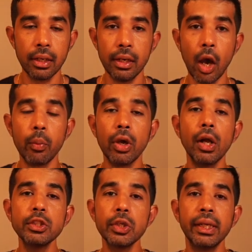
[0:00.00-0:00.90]
Now we
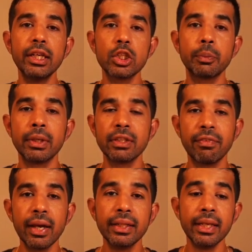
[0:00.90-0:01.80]
also need to
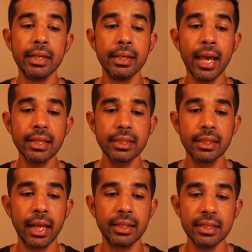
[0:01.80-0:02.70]
specify the index
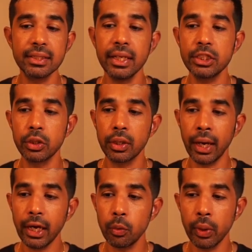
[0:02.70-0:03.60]
that this needs to
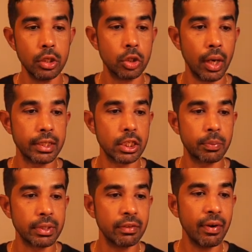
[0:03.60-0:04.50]
connect with. So let's
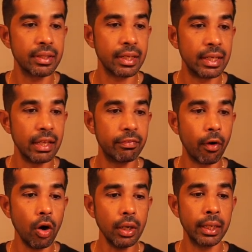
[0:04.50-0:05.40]
specify the
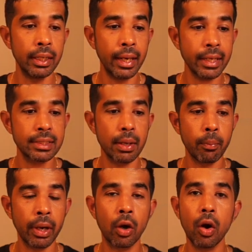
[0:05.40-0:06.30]
default index
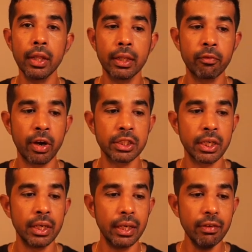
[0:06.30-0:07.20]
by calling the
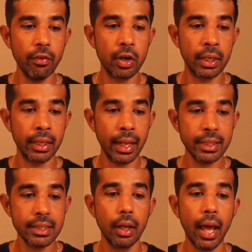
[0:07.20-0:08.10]
function default
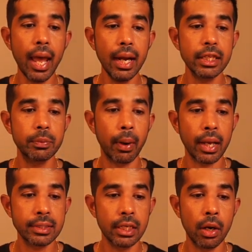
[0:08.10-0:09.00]
index, and let's
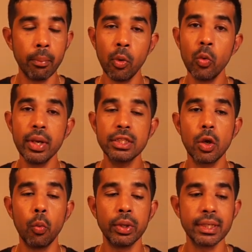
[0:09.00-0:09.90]
pass in movies,
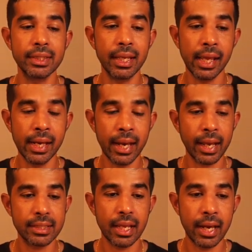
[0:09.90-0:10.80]
which is the
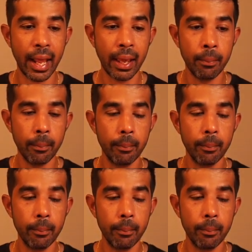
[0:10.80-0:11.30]
index name.